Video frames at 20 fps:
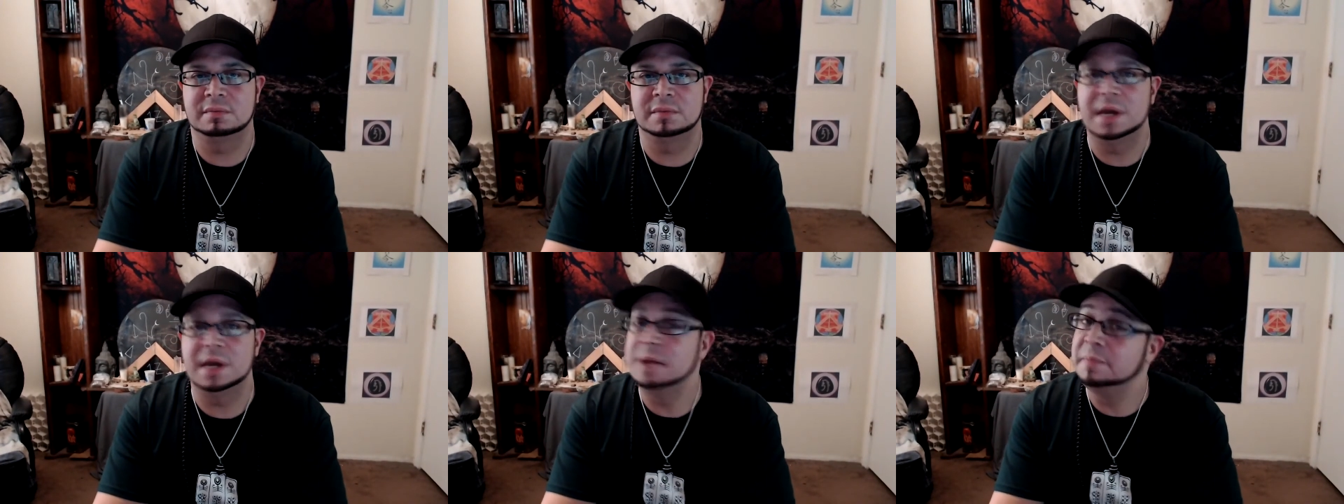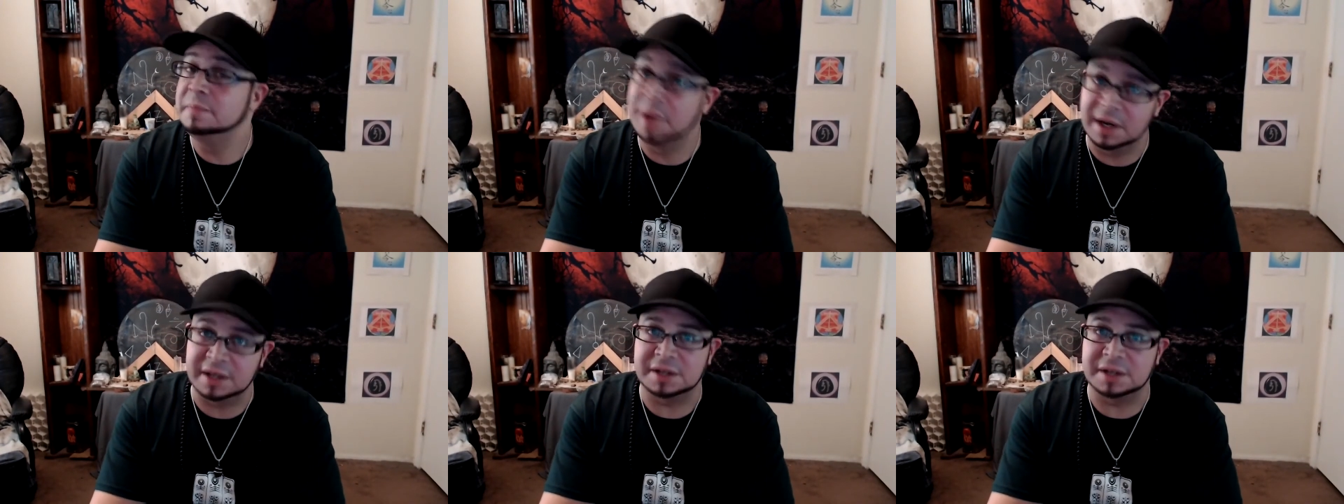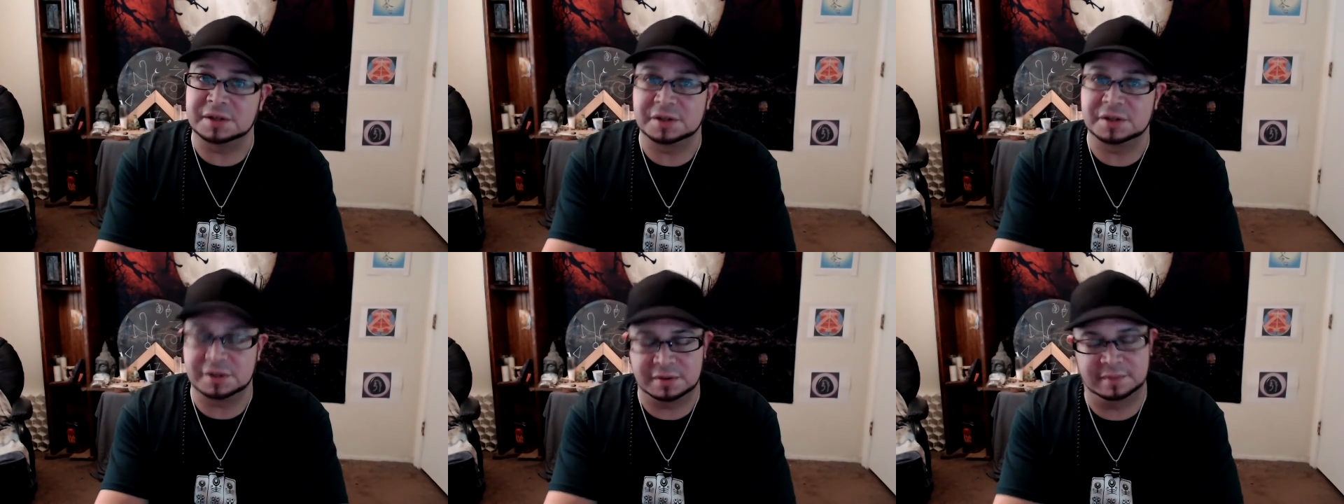and
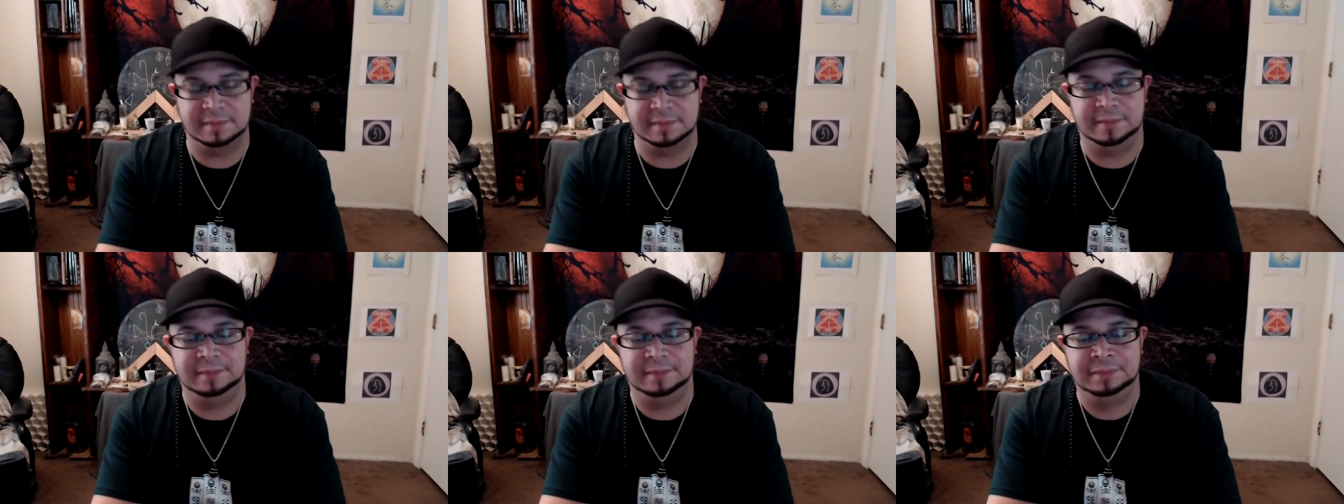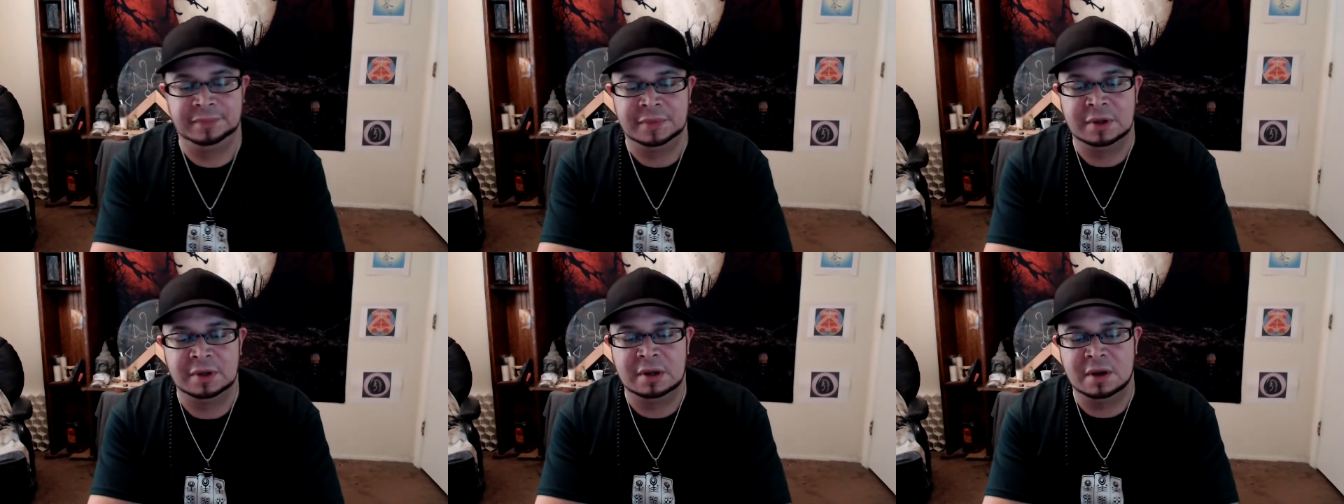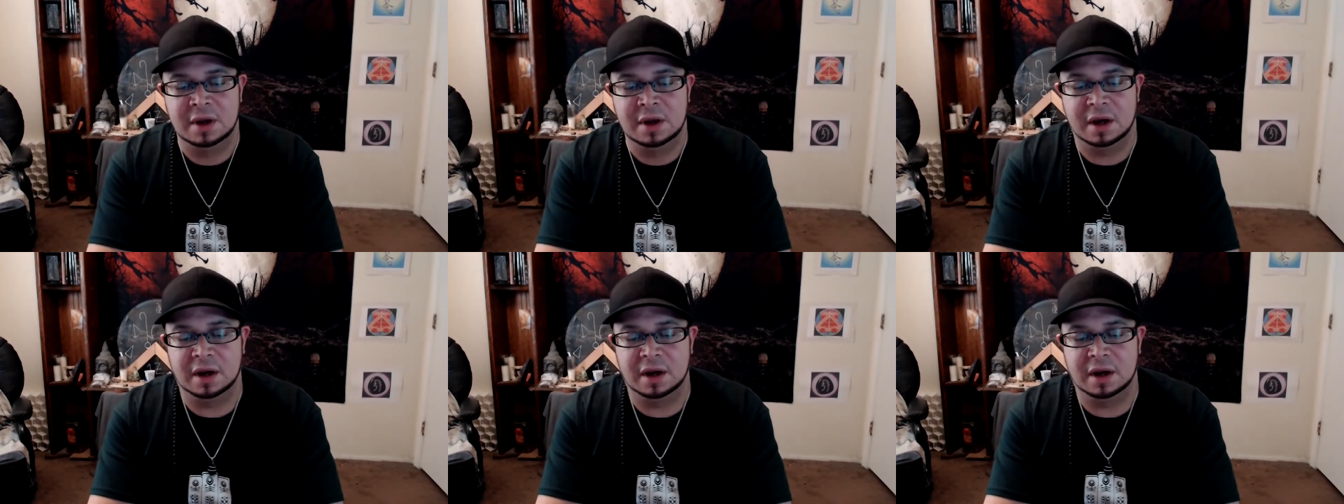bunnies
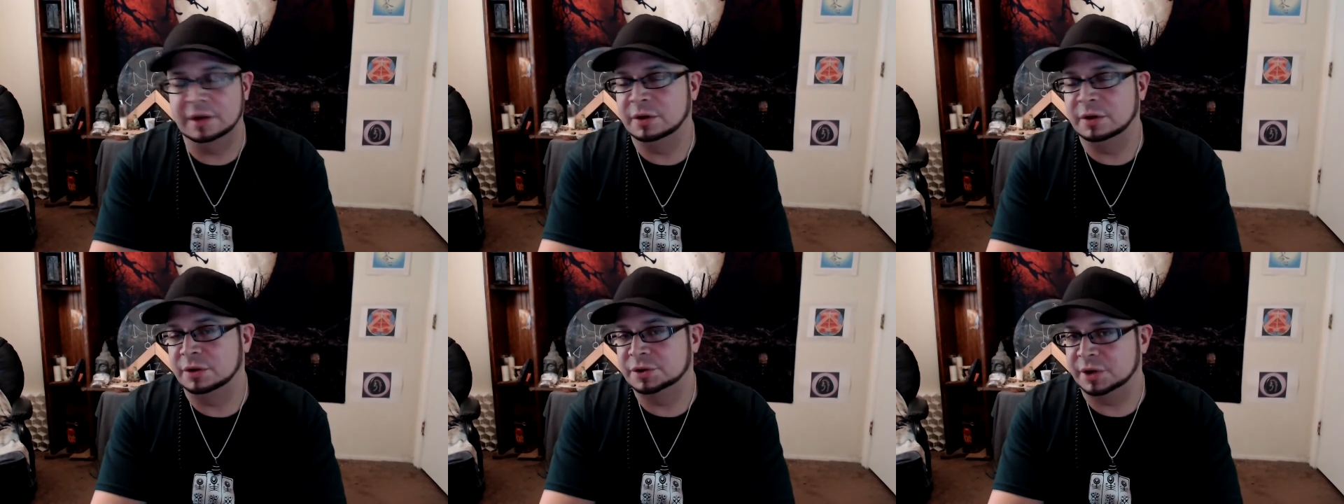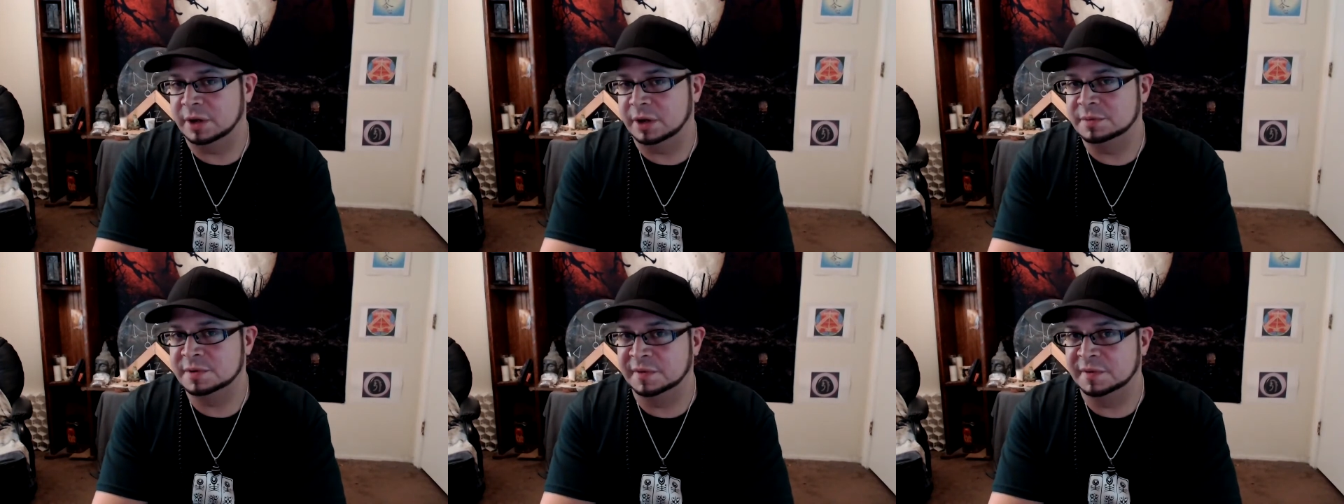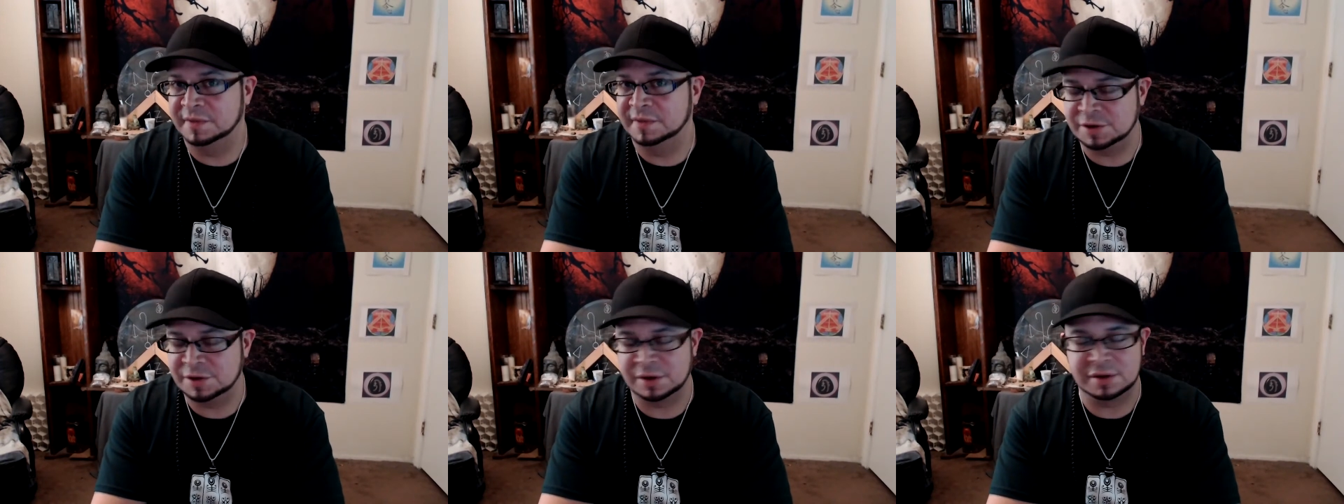uh, in your dreams and
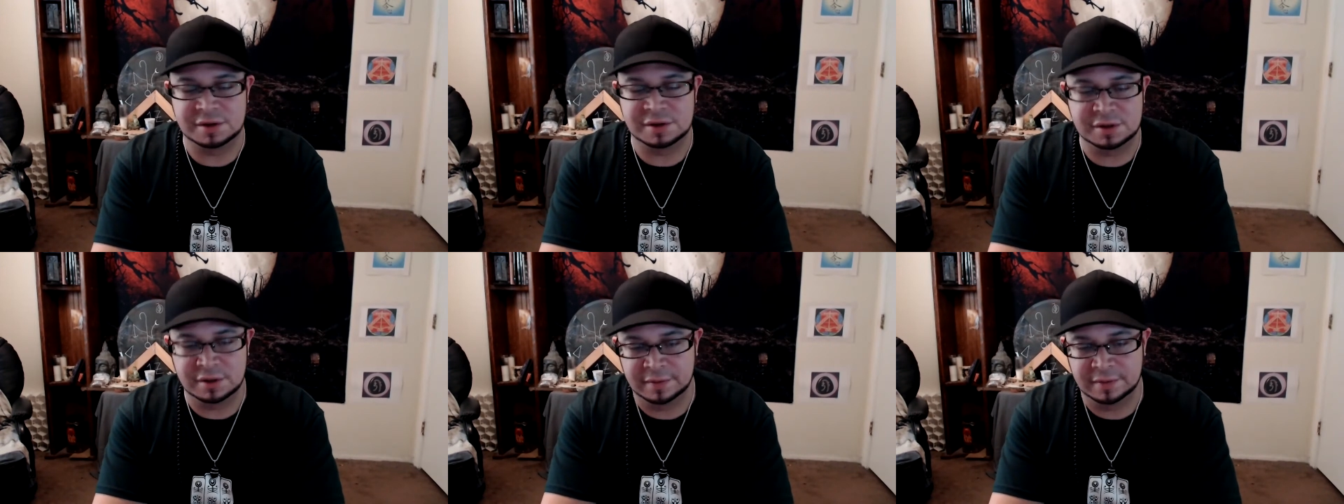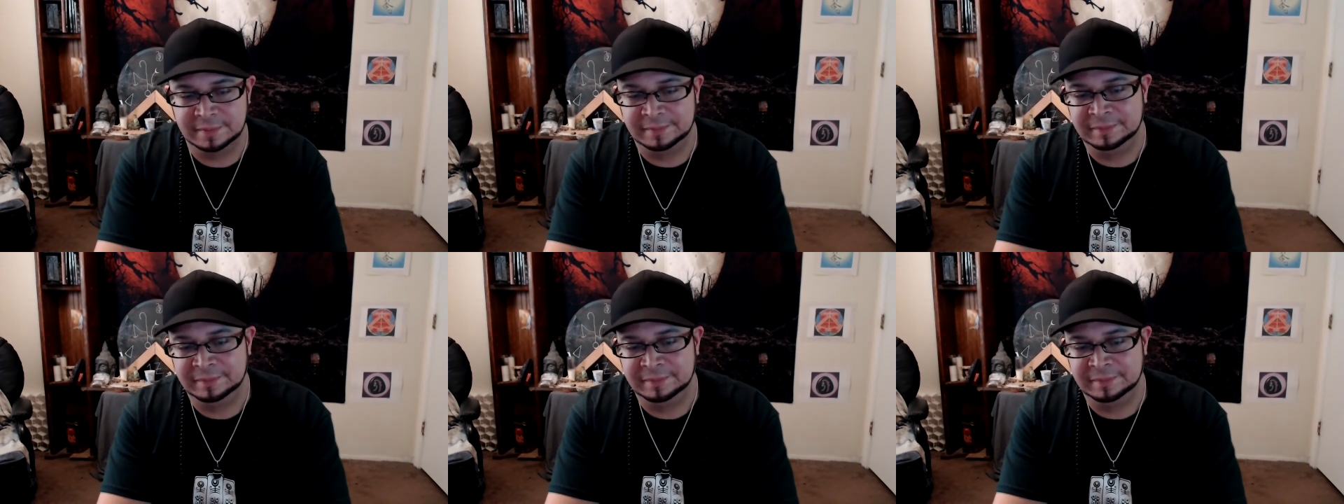visions.